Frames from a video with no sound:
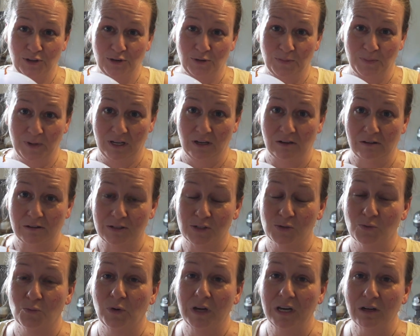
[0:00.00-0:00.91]
your
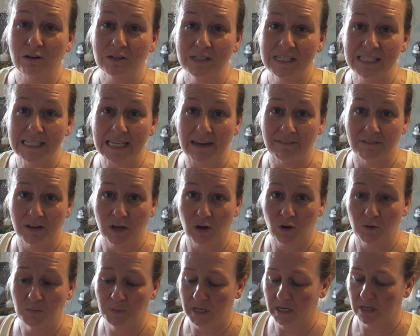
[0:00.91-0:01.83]
peels. We are saving
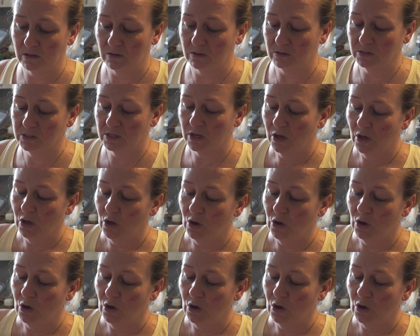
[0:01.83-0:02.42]
our peels.